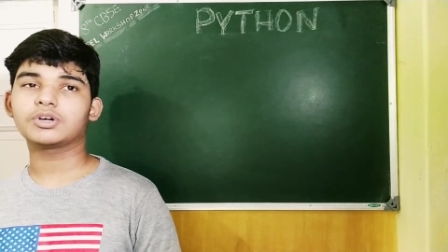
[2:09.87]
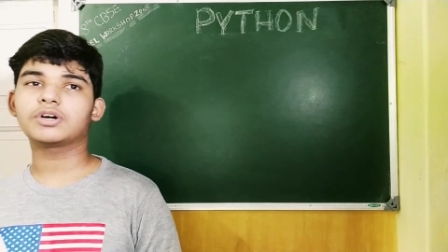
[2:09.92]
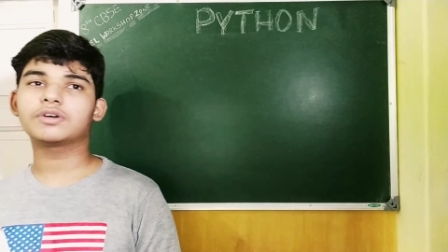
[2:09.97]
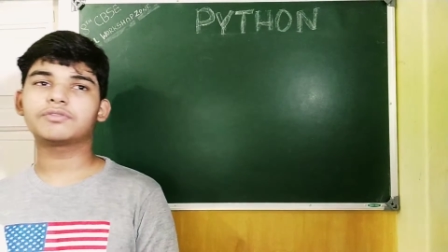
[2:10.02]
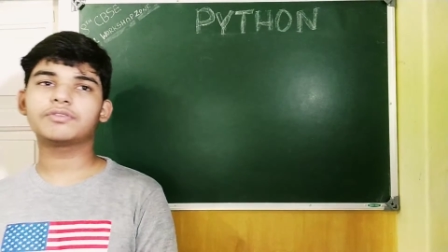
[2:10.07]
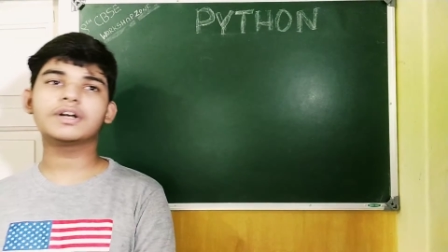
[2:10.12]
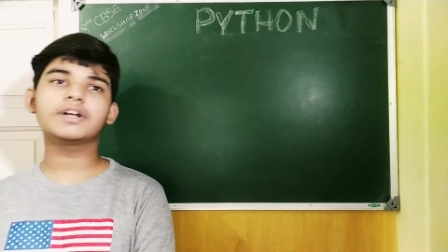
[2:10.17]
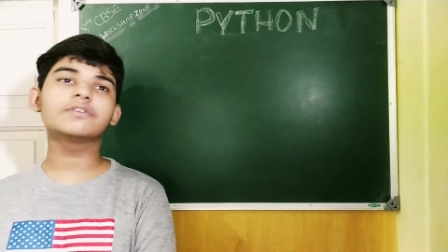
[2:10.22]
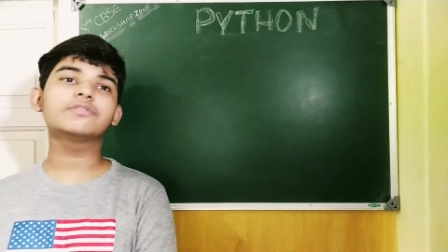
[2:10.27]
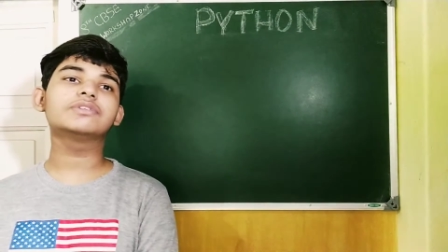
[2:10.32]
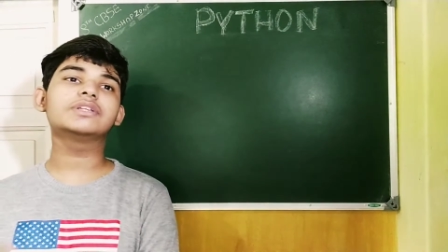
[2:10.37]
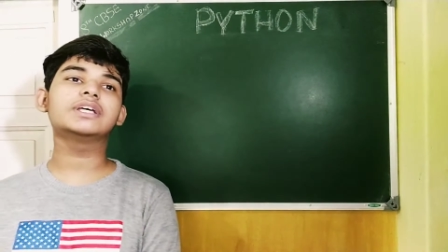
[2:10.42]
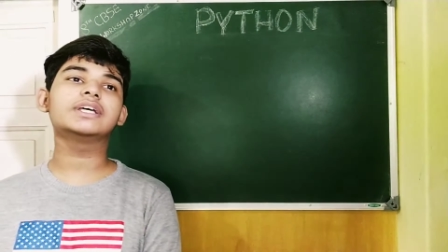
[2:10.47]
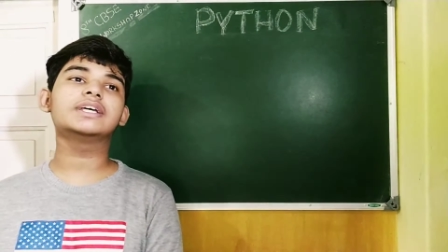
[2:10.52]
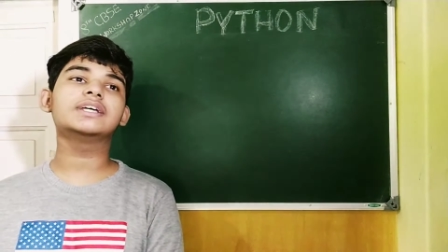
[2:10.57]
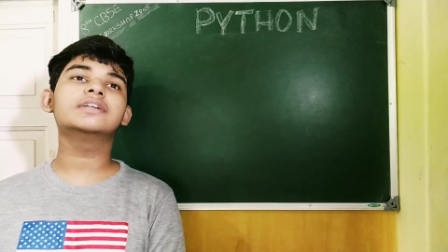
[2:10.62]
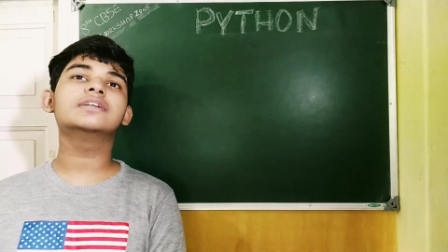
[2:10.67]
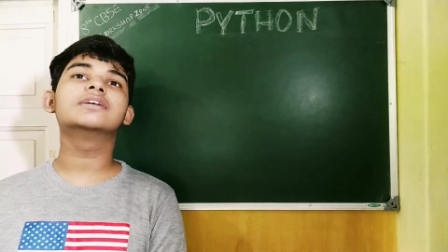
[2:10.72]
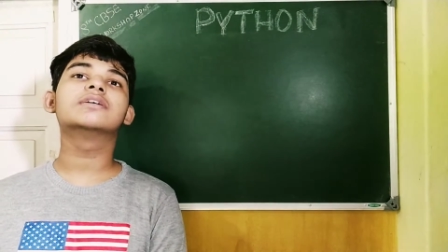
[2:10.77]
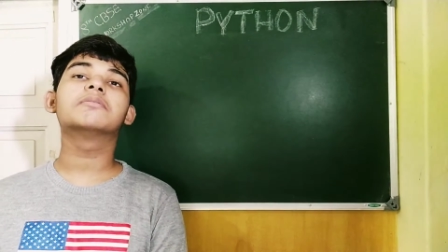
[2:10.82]
or one of
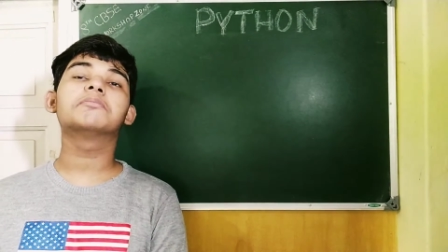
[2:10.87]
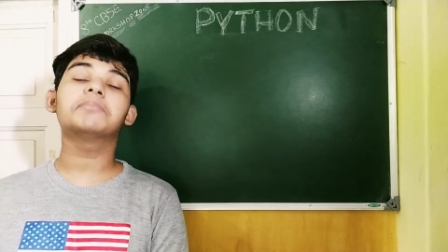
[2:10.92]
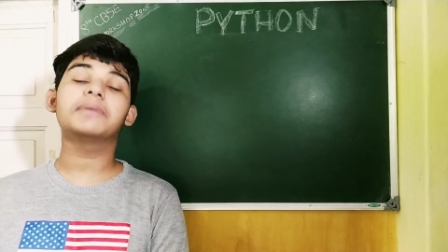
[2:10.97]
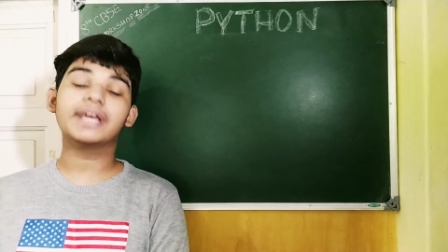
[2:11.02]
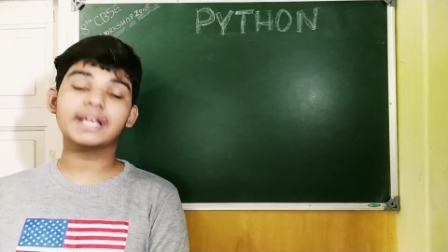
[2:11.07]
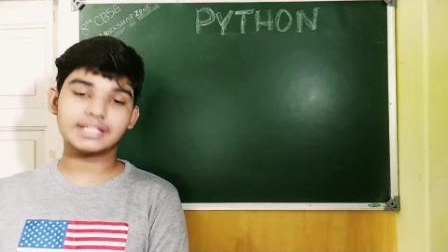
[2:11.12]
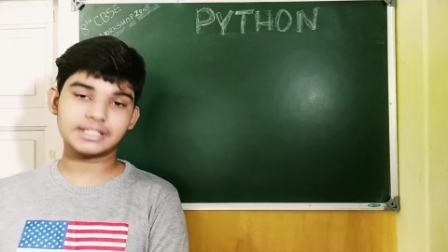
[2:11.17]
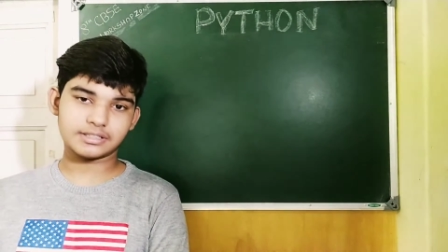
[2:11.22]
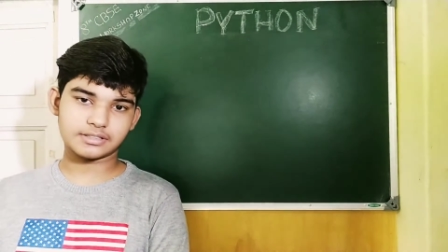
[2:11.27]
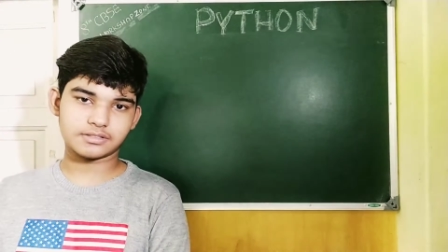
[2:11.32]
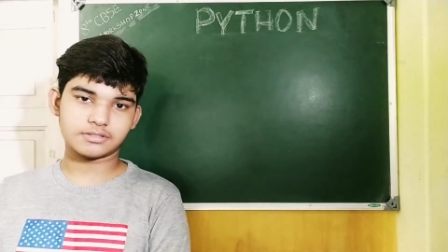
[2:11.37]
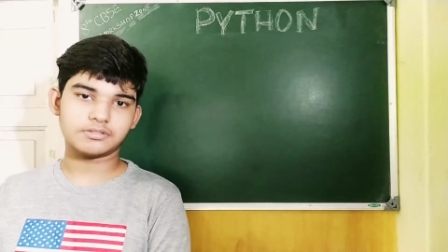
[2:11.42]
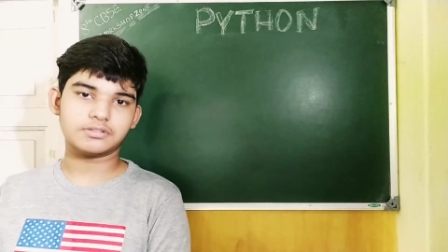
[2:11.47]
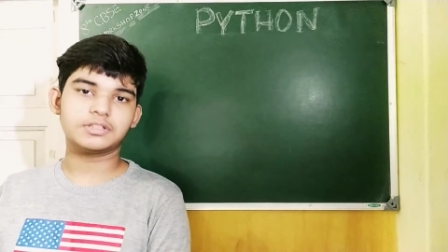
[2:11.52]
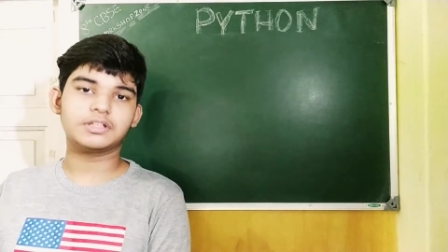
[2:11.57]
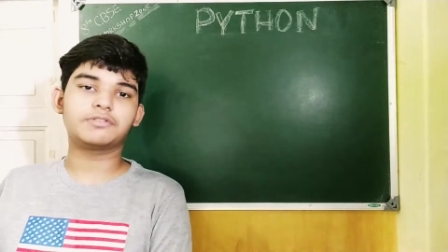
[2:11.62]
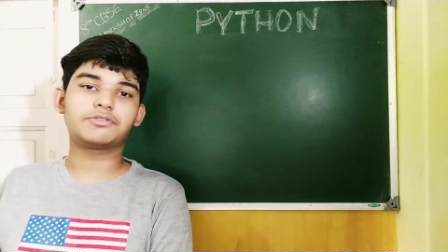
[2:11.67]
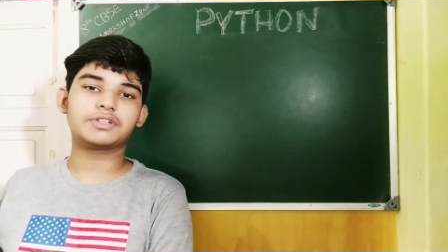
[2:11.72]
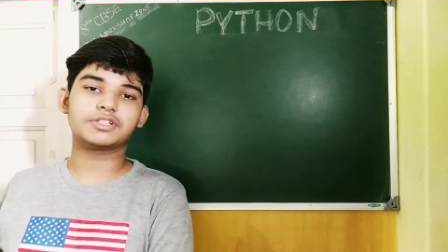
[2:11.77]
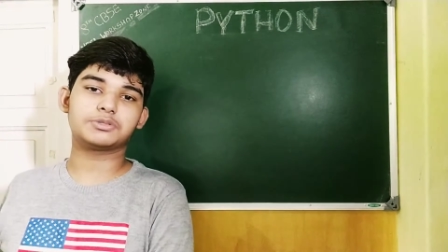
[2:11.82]
the major
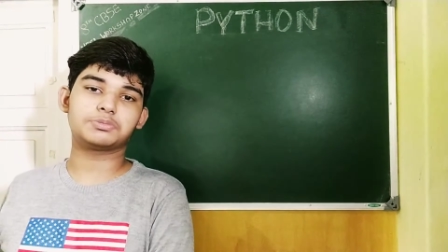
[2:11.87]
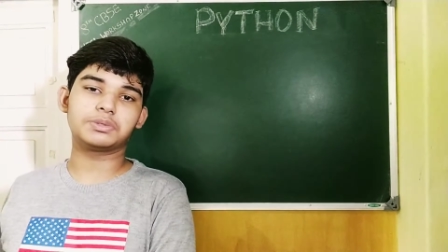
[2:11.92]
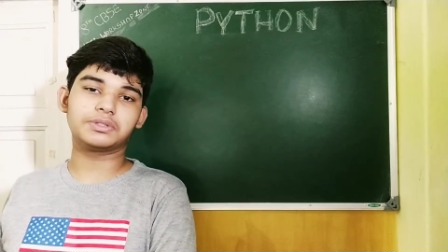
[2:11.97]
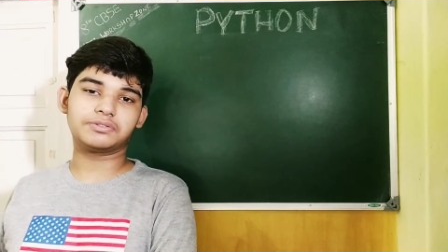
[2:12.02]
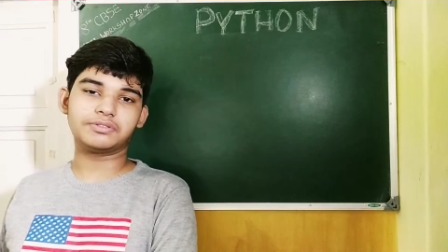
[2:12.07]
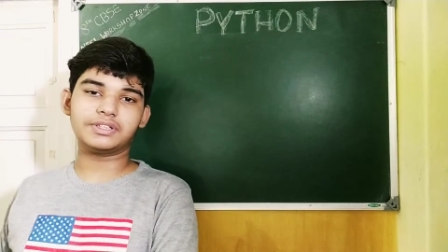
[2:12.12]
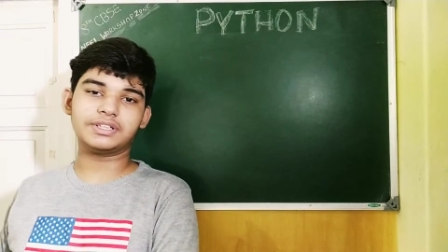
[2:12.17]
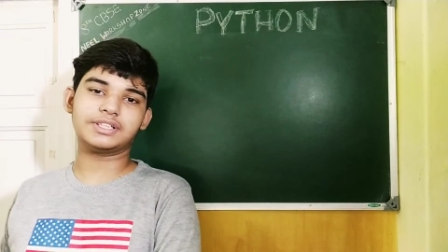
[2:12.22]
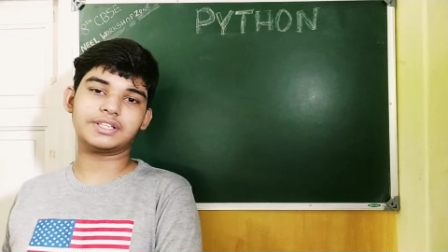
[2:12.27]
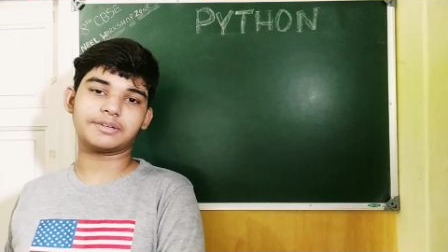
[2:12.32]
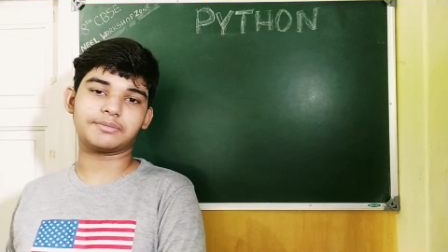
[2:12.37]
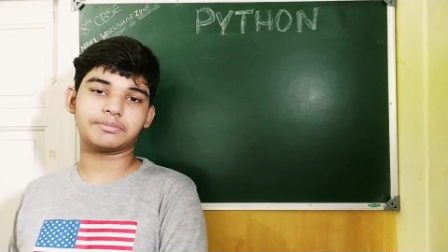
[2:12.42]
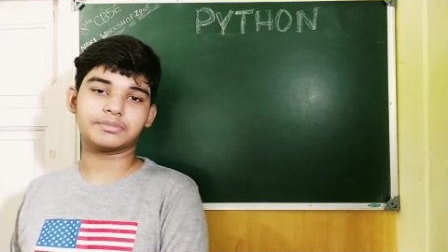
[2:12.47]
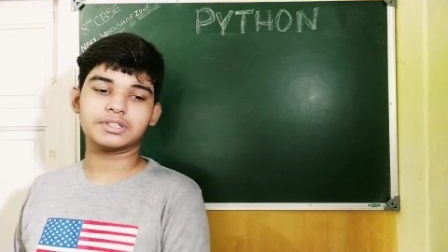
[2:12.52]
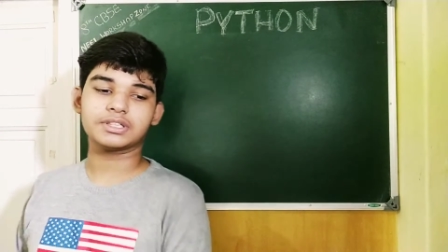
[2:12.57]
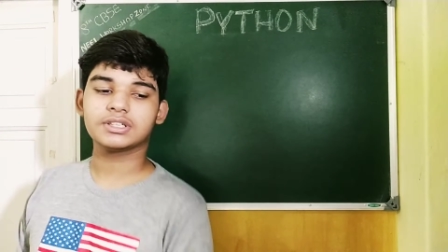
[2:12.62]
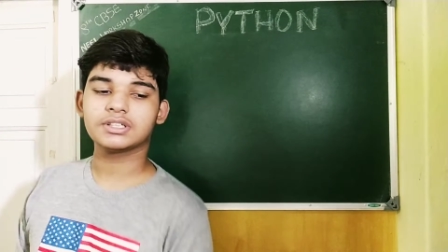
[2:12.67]
difference between them.